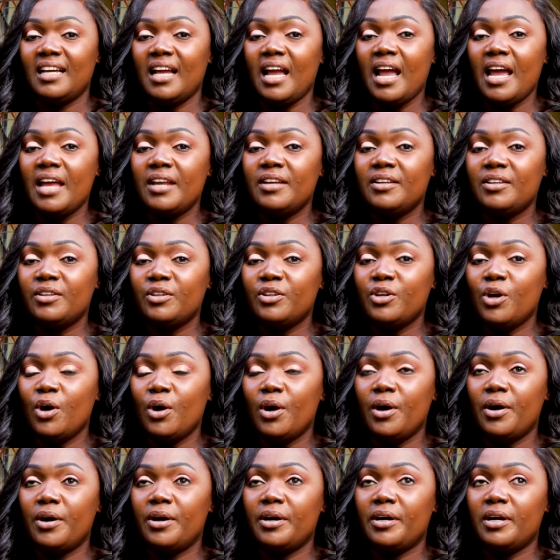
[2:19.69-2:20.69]
And
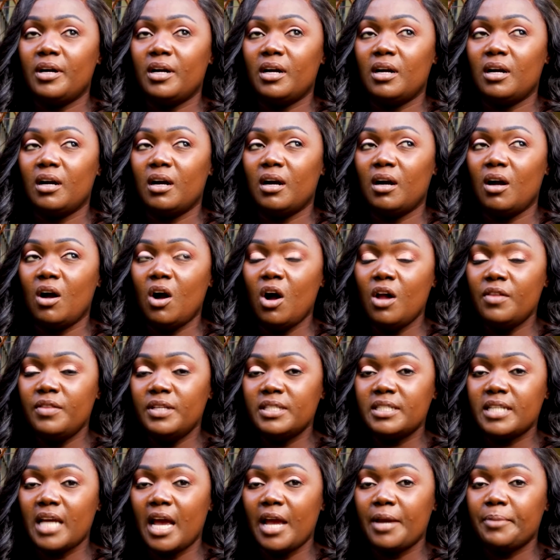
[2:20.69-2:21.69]
all
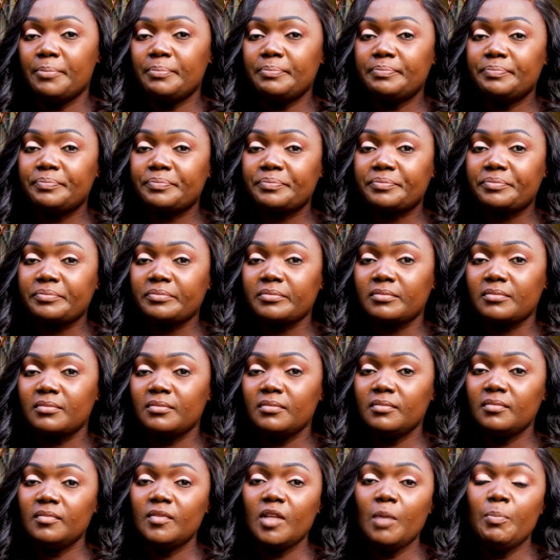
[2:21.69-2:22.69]
the time
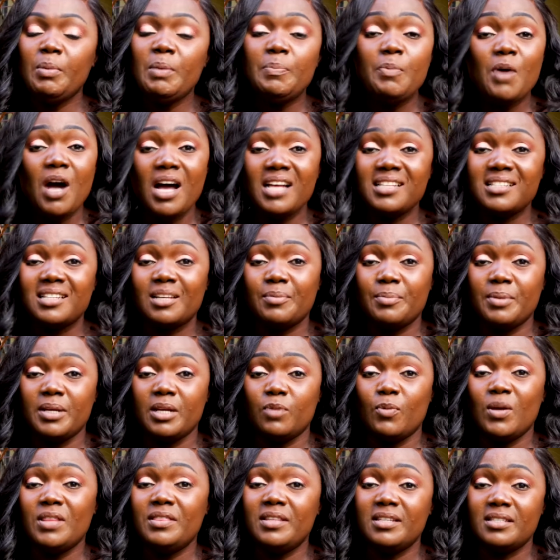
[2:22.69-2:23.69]
people ask me
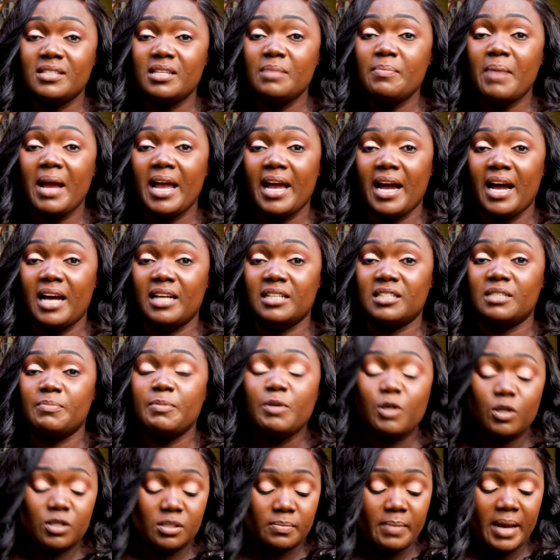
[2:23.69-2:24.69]
when they see my hands,
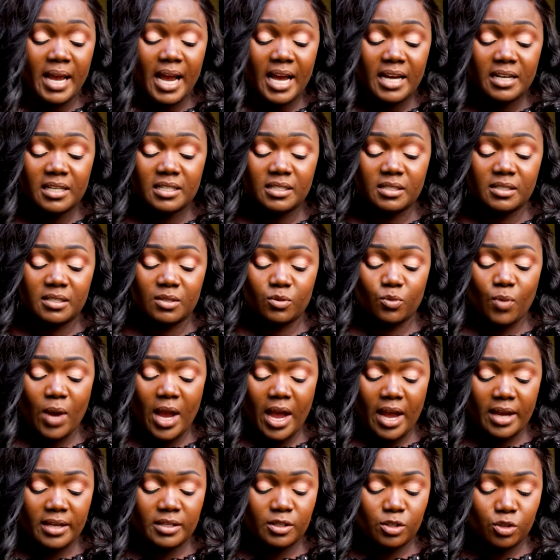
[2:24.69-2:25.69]
because my hand is
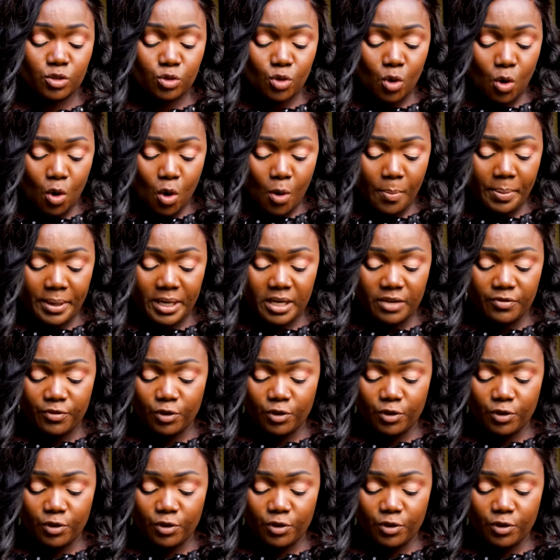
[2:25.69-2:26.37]
where it's so open.